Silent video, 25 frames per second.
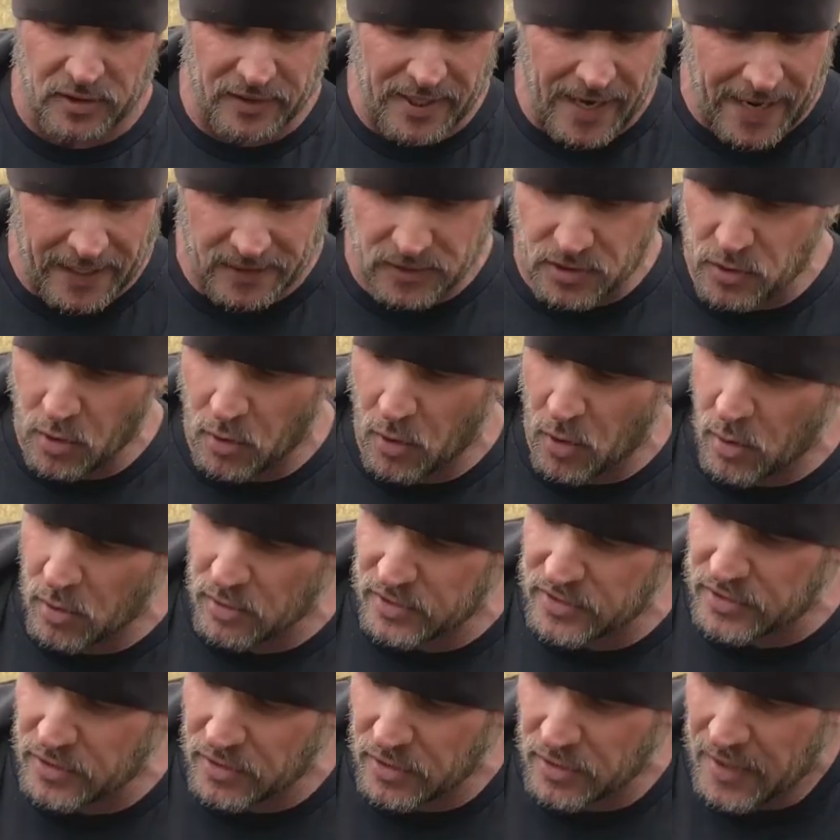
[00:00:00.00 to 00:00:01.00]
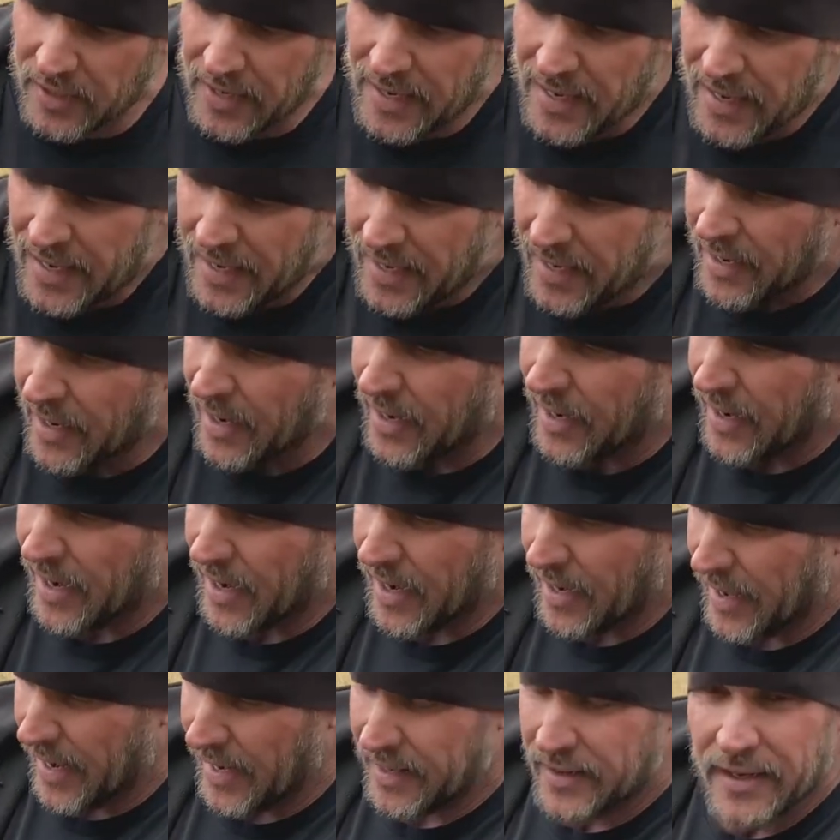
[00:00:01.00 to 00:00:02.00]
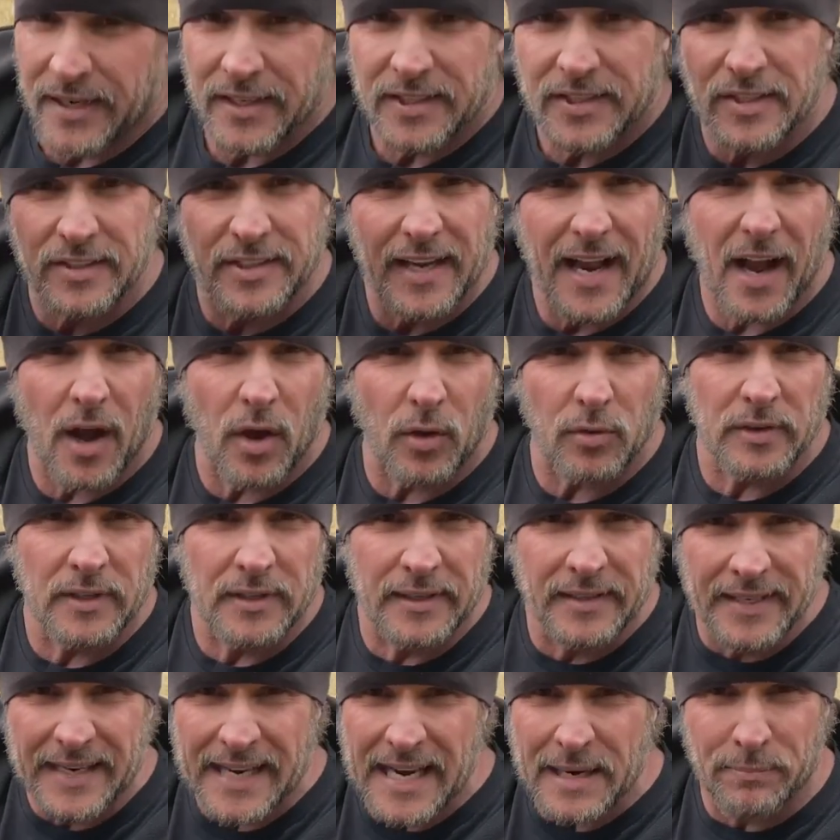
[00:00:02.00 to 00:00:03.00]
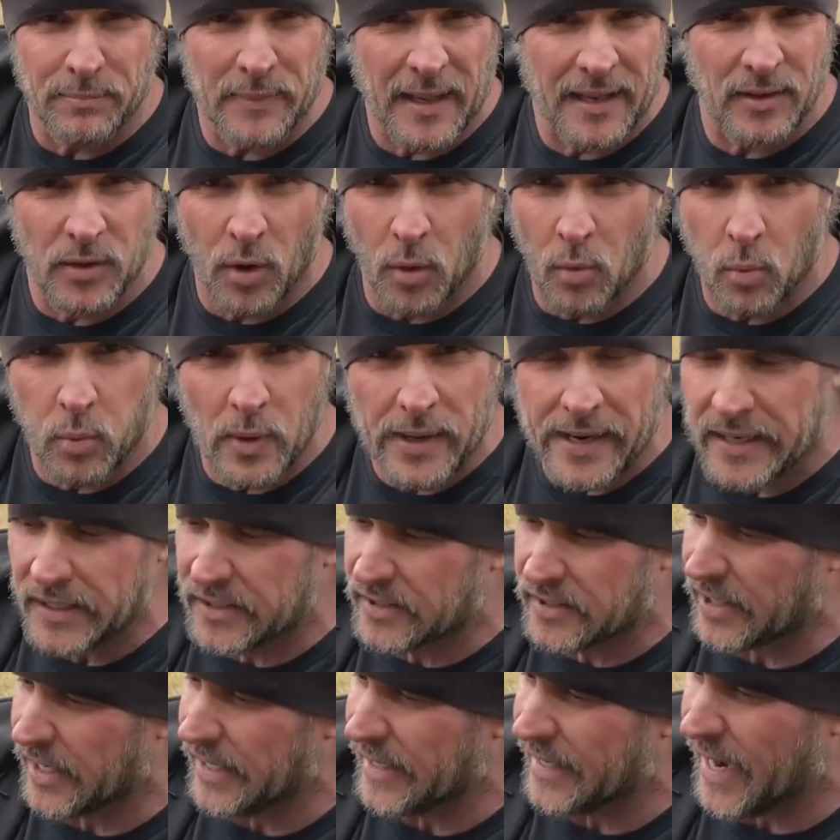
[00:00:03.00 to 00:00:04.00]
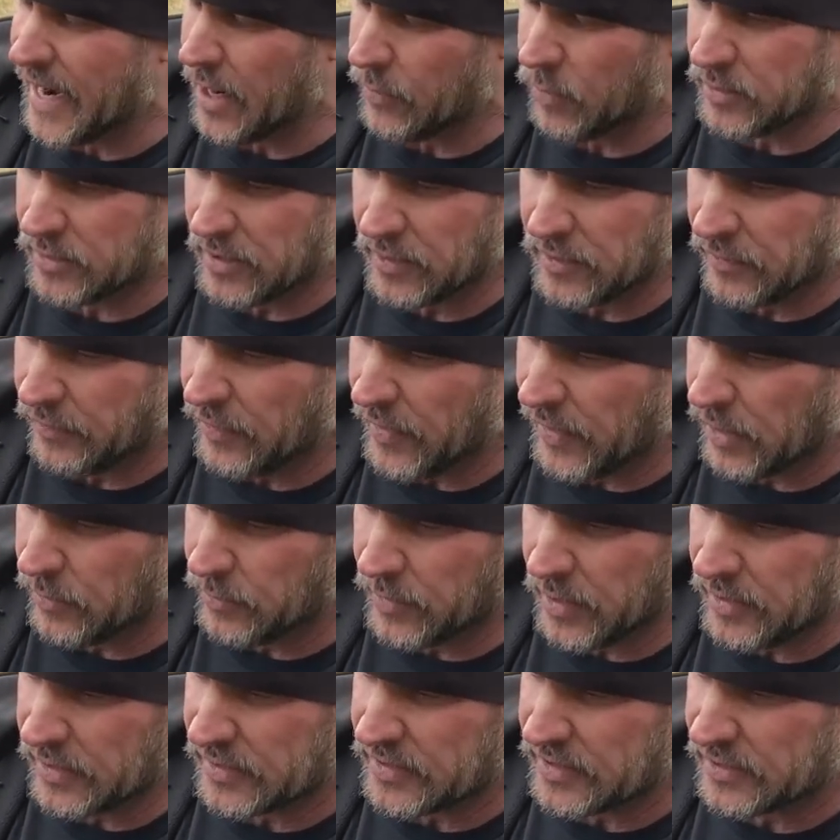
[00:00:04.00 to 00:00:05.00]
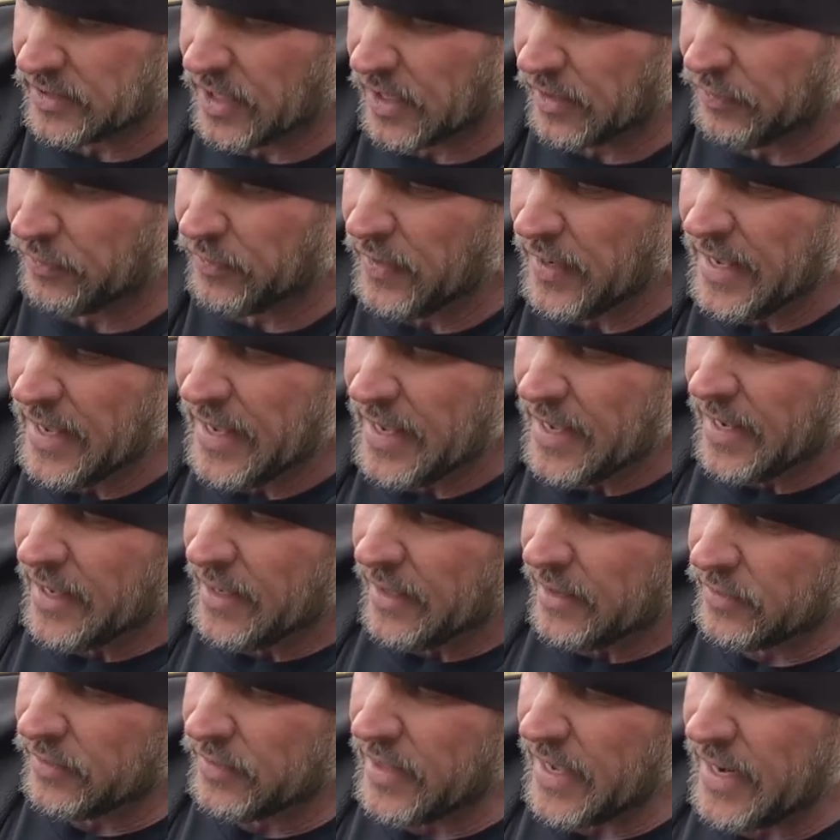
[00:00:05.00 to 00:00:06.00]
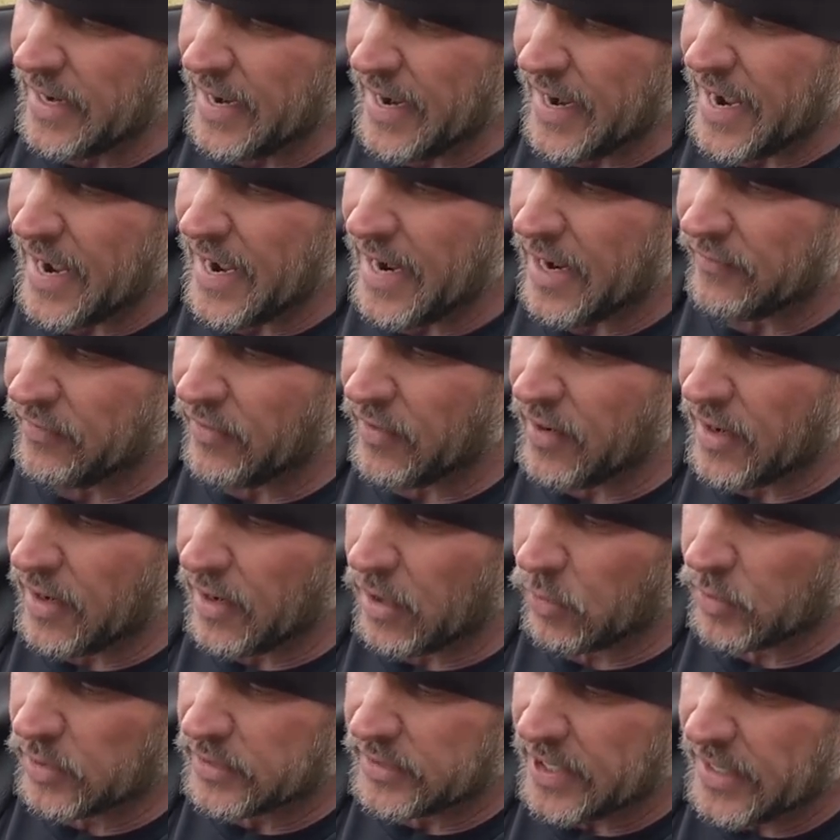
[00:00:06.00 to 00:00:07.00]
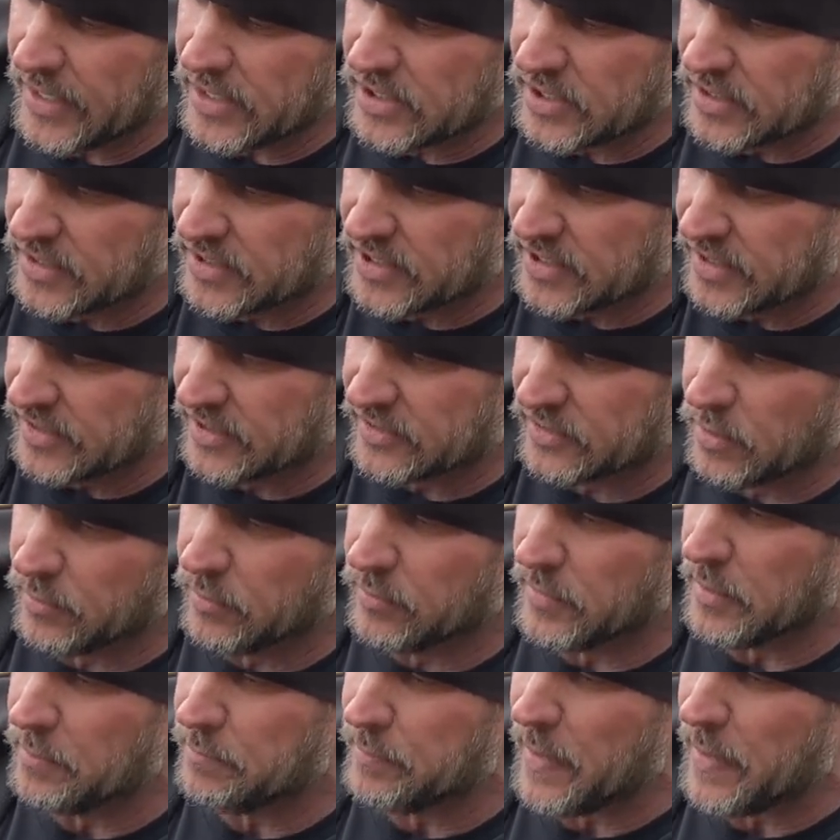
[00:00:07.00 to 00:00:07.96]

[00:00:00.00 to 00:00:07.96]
tactical holster, and this is how deep in the weeds they got with the development of this stuff. They have a retention system that